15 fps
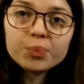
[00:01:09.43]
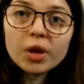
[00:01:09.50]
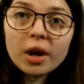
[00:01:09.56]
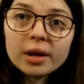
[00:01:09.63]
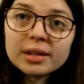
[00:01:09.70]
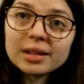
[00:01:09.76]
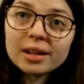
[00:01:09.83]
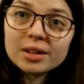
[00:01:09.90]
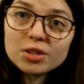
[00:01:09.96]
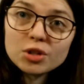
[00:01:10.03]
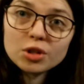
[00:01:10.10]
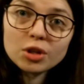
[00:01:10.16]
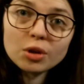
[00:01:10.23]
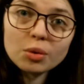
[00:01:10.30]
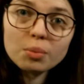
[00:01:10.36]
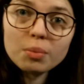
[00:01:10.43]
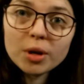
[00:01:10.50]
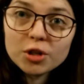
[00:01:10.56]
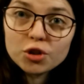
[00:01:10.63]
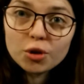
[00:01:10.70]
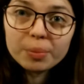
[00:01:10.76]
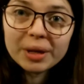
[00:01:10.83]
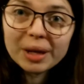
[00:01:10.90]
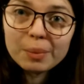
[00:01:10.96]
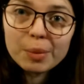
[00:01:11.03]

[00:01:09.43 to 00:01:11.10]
I didn't get to do much shopping,